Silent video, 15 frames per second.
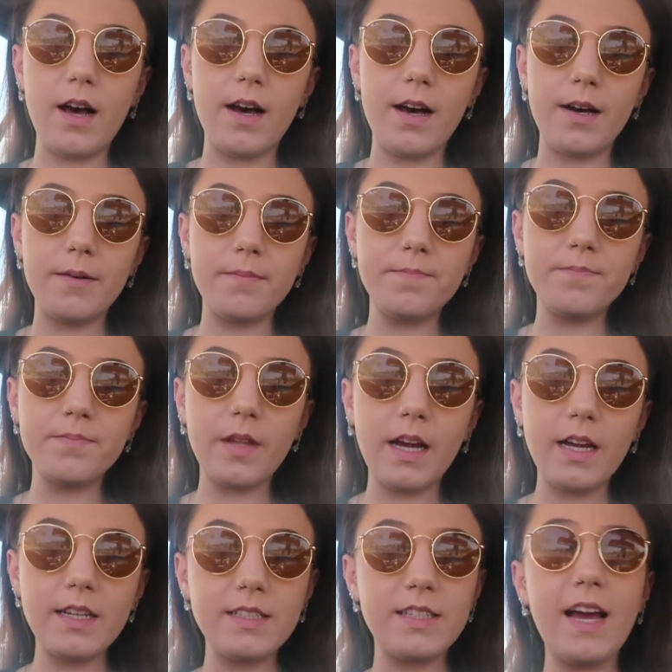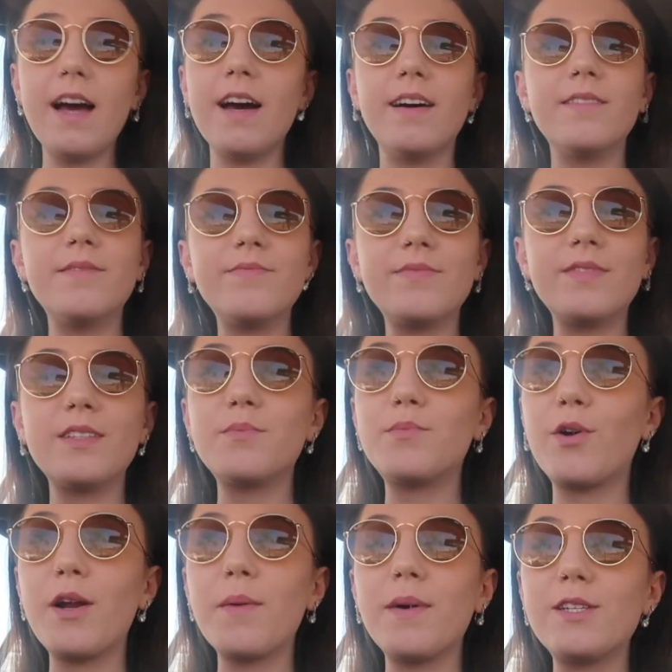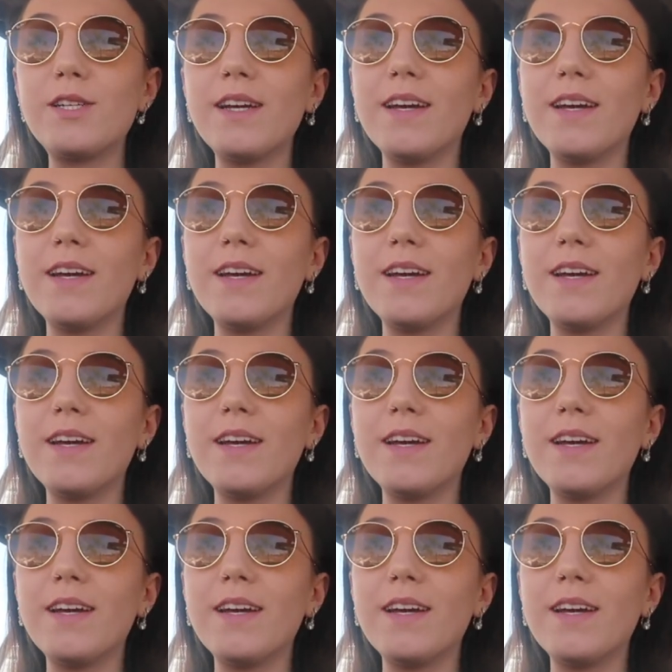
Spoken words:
And yeah, that's pretty much